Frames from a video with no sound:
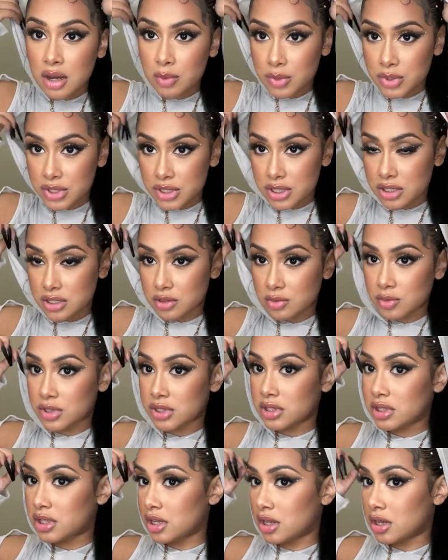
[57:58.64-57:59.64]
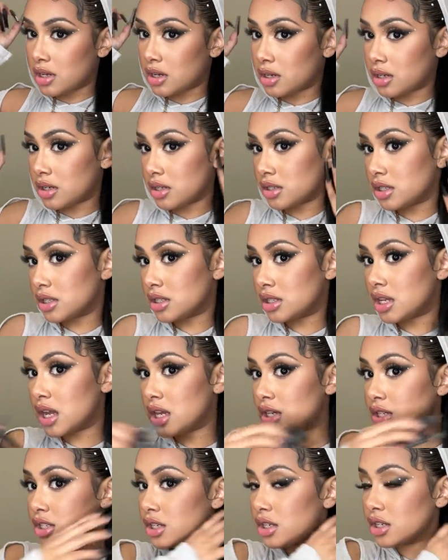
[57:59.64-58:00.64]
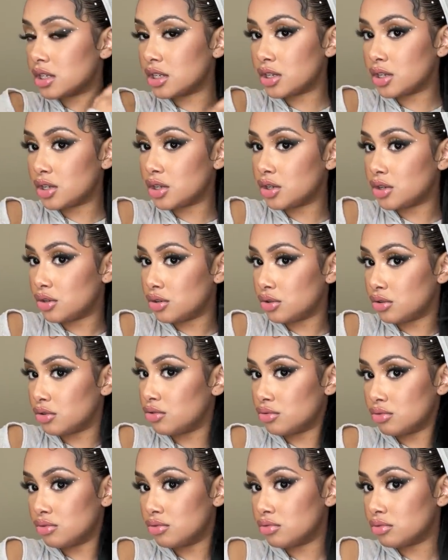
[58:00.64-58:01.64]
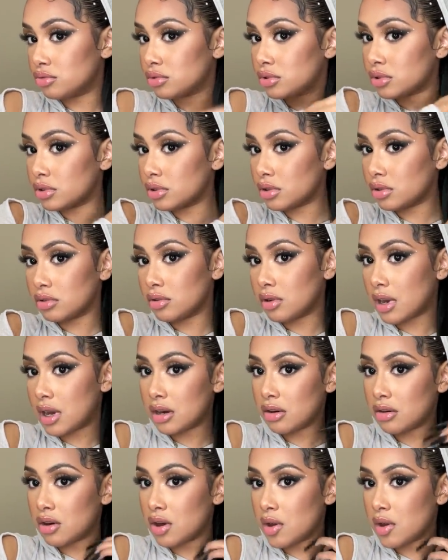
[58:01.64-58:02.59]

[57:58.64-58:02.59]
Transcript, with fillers: I wish this was thicker because it's actually cute. So I don't